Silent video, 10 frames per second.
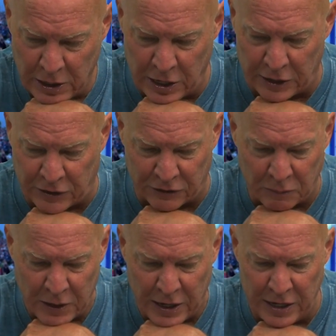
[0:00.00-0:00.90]
And it
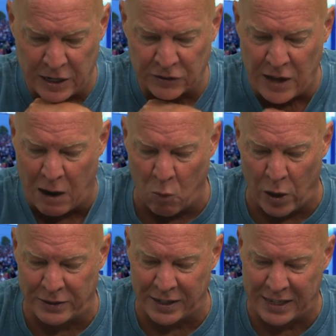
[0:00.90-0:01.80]
says he does not
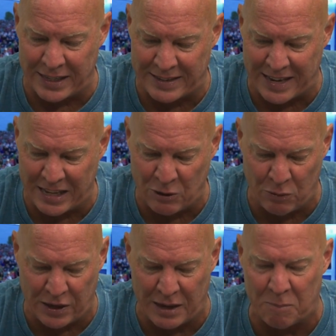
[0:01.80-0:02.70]
want to
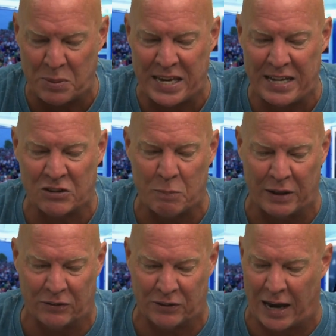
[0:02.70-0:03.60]
continue the
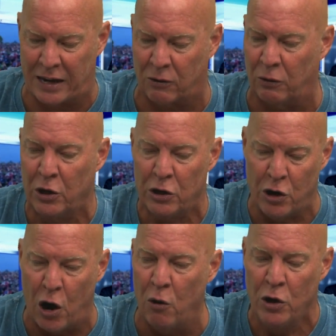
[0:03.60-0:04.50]
impeachment cycle.
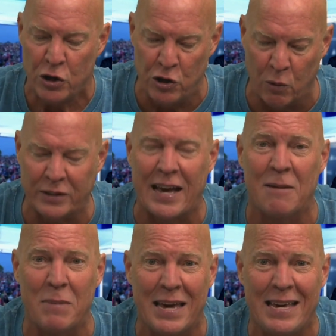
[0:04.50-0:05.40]
No, you know what
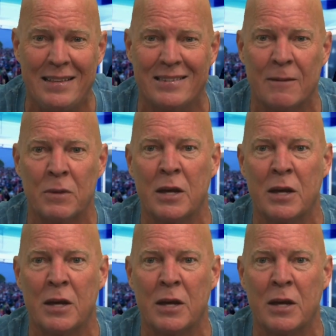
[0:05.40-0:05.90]
that means?